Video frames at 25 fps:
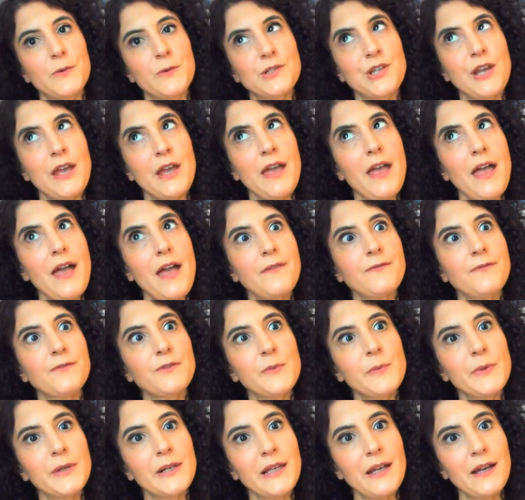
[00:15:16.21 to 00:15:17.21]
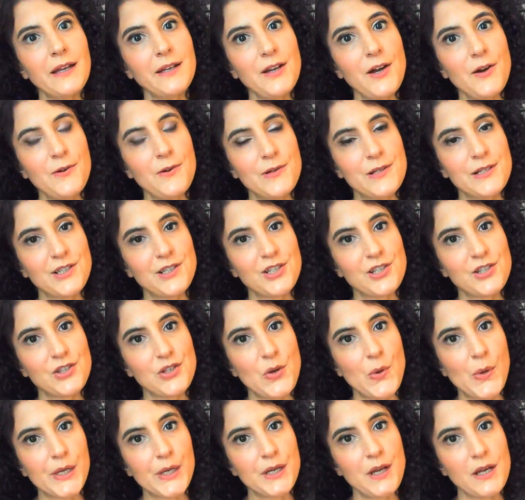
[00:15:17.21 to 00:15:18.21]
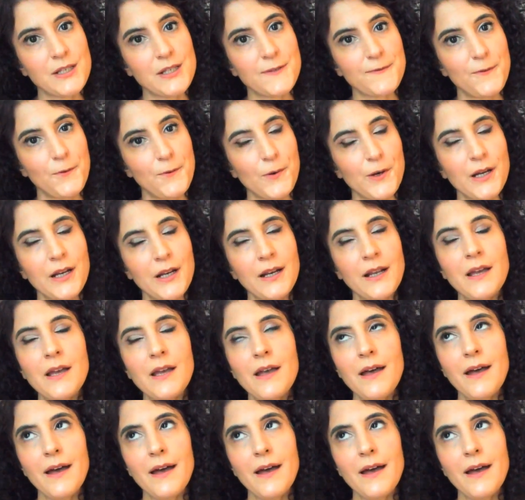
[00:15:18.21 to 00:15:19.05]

which everybody I know is just going nuts for it.